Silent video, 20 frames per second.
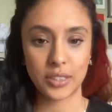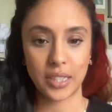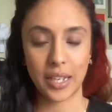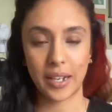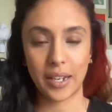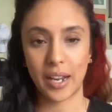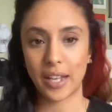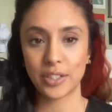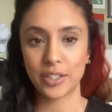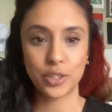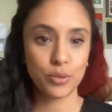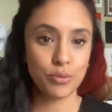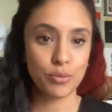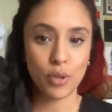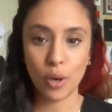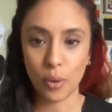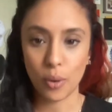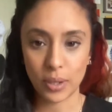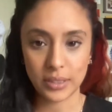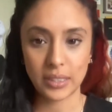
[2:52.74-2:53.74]
And as you
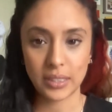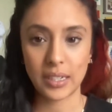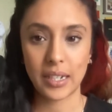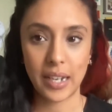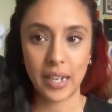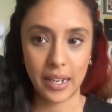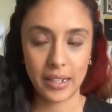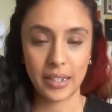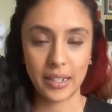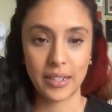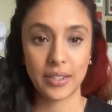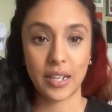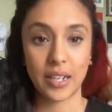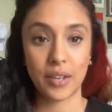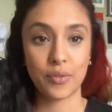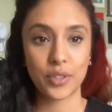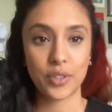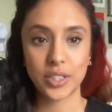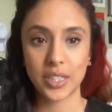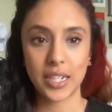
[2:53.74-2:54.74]
know, as a Canadian,
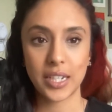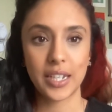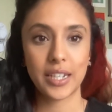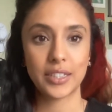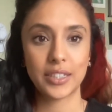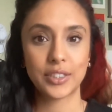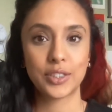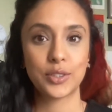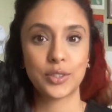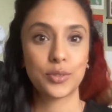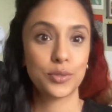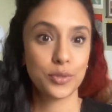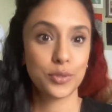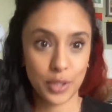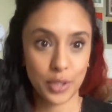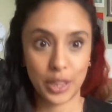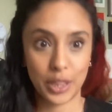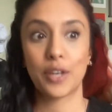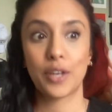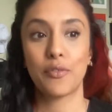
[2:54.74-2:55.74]
diversity is
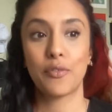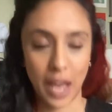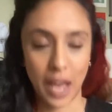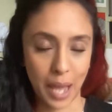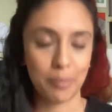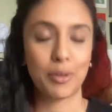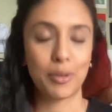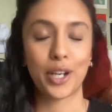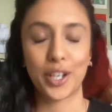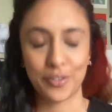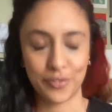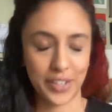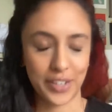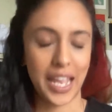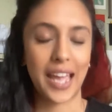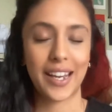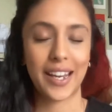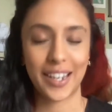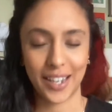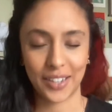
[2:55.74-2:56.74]
the fabric of
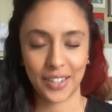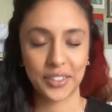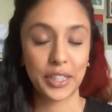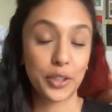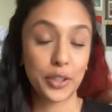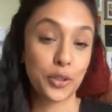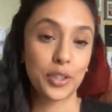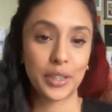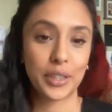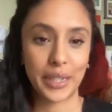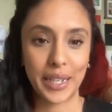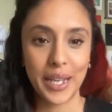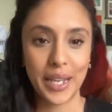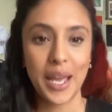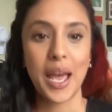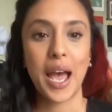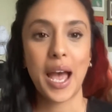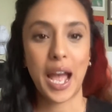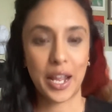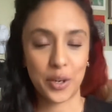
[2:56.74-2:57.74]
Canada. Literally,
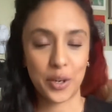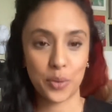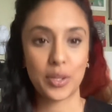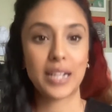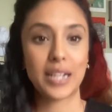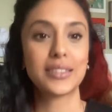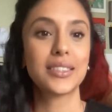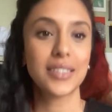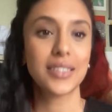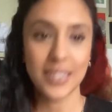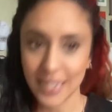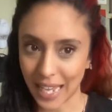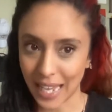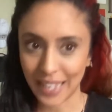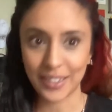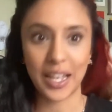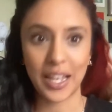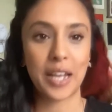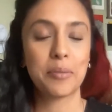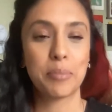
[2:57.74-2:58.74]
I know that's the
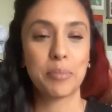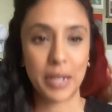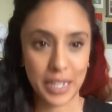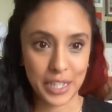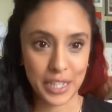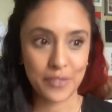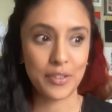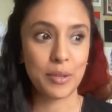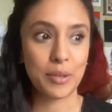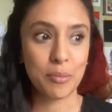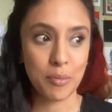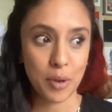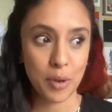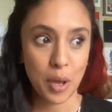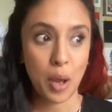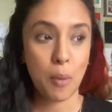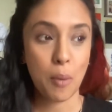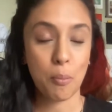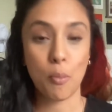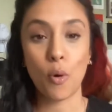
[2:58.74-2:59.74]
tagline, but even
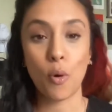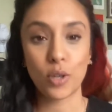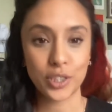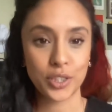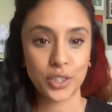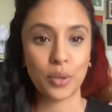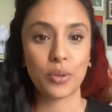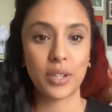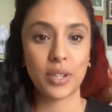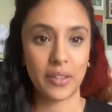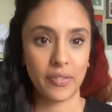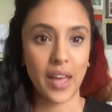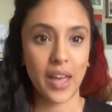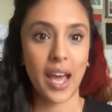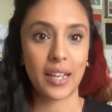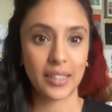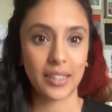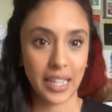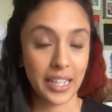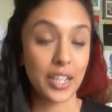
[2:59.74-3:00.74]
more so than
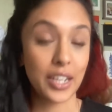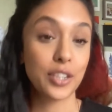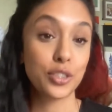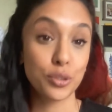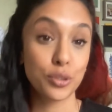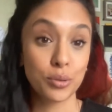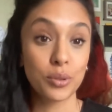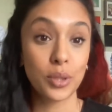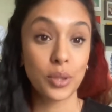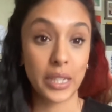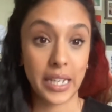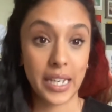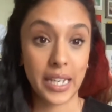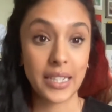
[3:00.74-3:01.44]
that, like it truly